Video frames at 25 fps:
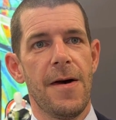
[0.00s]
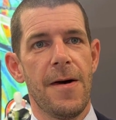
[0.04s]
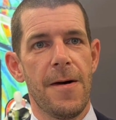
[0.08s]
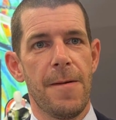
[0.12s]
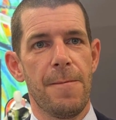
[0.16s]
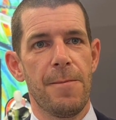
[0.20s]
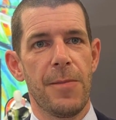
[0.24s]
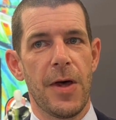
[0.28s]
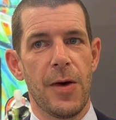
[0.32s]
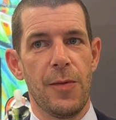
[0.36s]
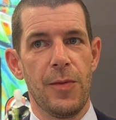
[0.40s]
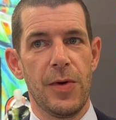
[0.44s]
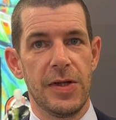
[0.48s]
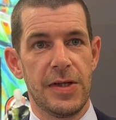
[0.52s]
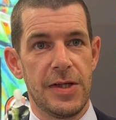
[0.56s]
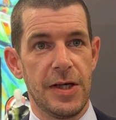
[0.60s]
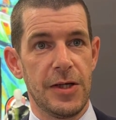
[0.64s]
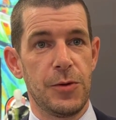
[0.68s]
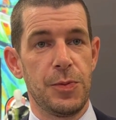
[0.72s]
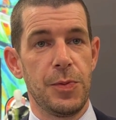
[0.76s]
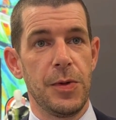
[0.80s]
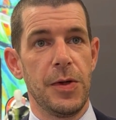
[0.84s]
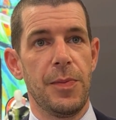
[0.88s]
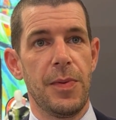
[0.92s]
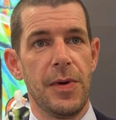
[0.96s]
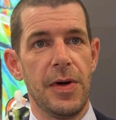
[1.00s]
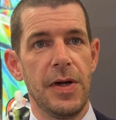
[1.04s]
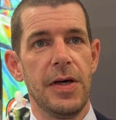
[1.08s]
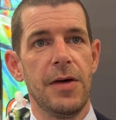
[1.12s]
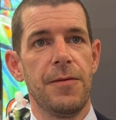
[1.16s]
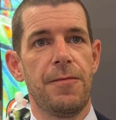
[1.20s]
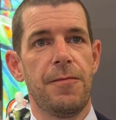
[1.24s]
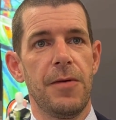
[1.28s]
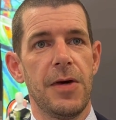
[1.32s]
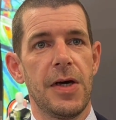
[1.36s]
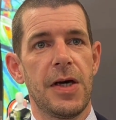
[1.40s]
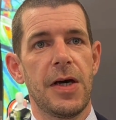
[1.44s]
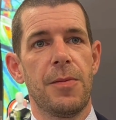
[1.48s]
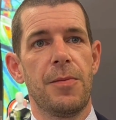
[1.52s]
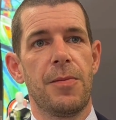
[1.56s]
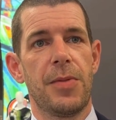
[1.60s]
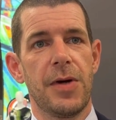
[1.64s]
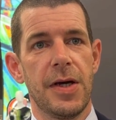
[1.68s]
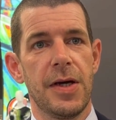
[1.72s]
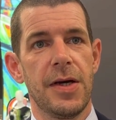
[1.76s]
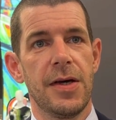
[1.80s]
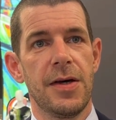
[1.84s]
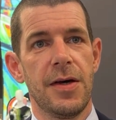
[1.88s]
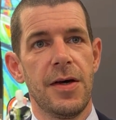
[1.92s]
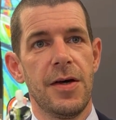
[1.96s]
And with this, we believe we can
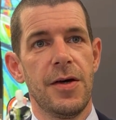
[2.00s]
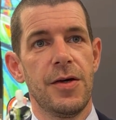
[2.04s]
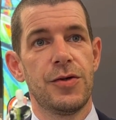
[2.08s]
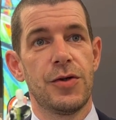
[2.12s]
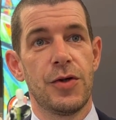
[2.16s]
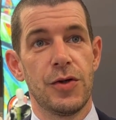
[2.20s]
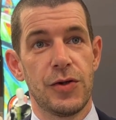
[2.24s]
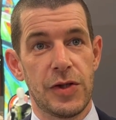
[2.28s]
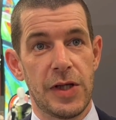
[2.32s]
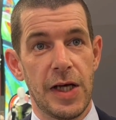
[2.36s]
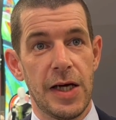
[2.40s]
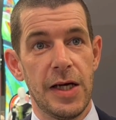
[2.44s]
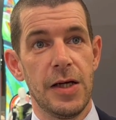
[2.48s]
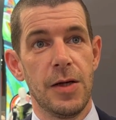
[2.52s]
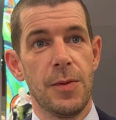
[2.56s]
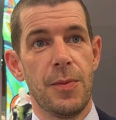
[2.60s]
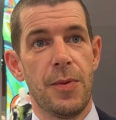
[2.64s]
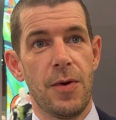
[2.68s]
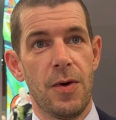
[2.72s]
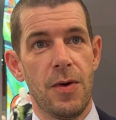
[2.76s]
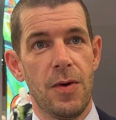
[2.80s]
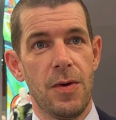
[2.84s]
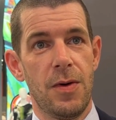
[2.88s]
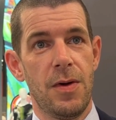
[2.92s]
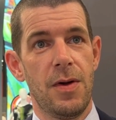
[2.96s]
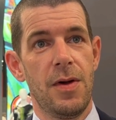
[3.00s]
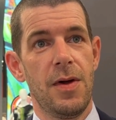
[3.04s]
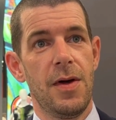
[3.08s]
bring sustainable